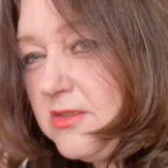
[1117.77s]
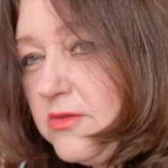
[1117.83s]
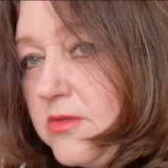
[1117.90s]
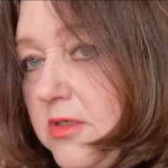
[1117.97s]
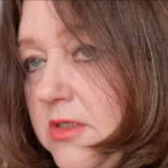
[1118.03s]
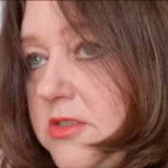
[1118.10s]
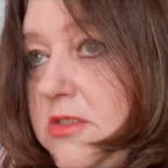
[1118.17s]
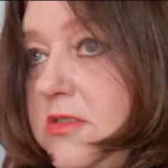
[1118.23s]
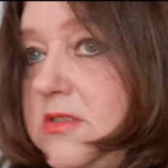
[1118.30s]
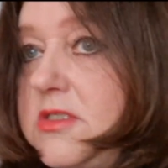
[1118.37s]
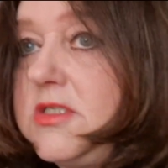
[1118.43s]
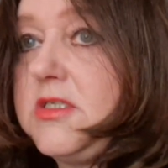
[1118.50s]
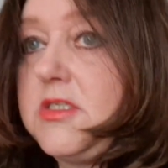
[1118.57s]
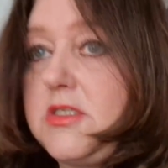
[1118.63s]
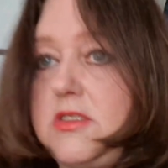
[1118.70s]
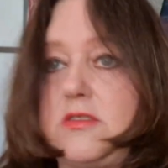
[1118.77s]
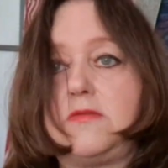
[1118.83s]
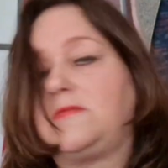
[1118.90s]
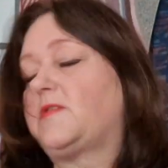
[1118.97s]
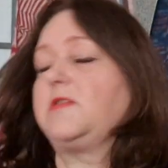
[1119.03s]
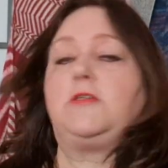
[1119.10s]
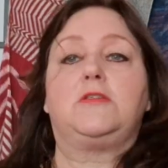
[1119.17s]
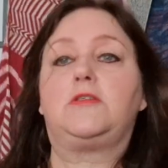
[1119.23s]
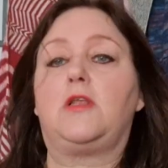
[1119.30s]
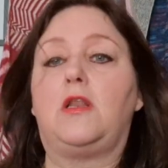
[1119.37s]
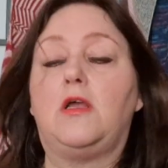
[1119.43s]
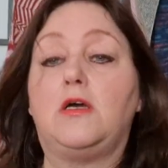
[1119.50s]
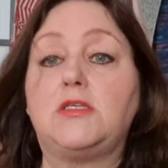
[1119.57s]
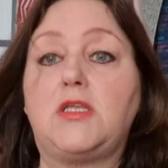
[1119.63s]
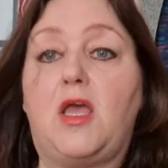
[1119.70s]
A new cast on since the
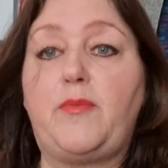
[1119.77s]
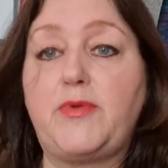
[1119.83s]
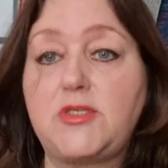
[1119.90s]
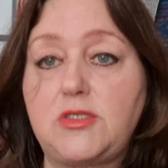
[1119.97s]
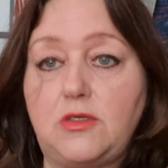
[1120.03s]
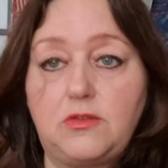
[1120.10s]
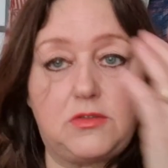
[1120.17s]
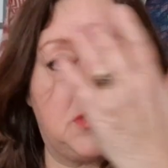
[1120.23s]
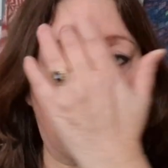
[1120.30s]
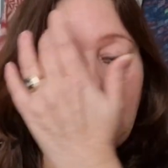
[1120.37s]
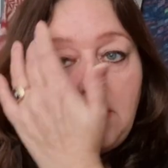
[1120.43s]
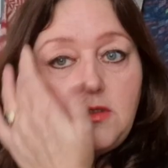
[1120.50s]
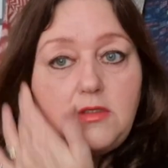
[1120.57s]
last episode.